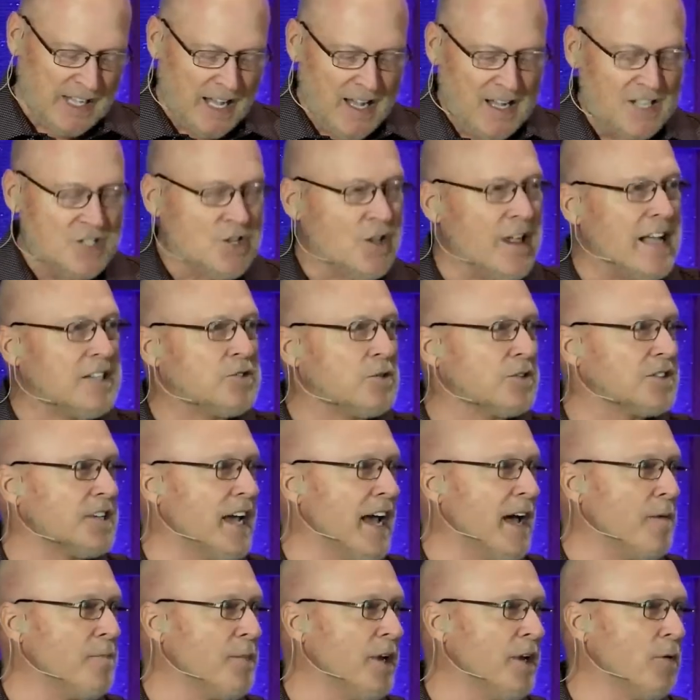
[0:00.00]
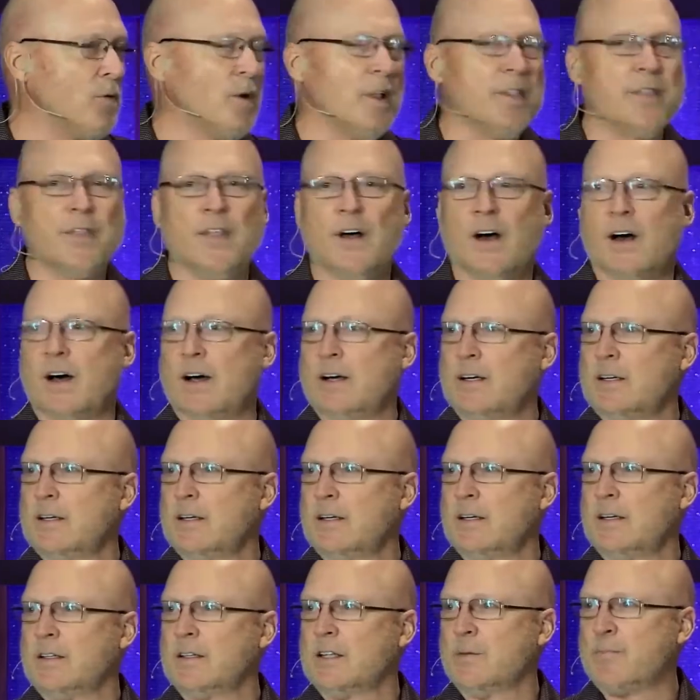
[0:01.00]
So that's what's happening with uh,
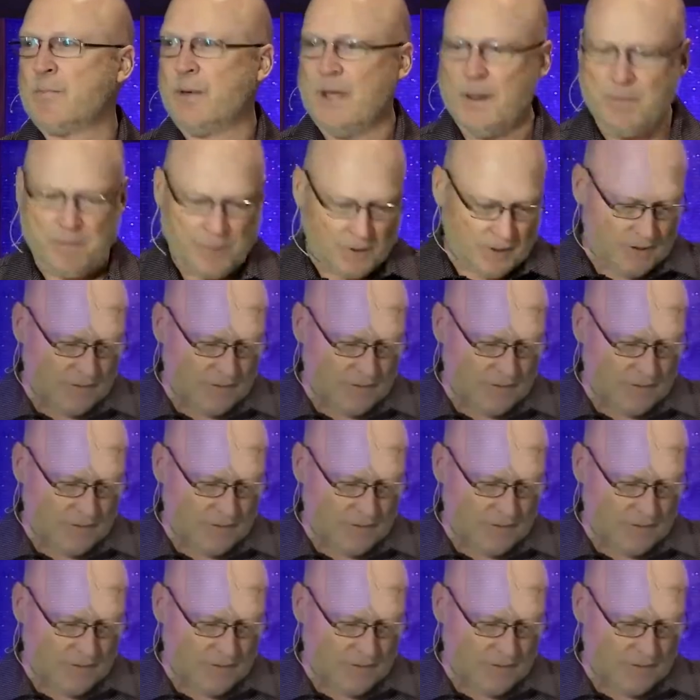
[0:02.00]
the people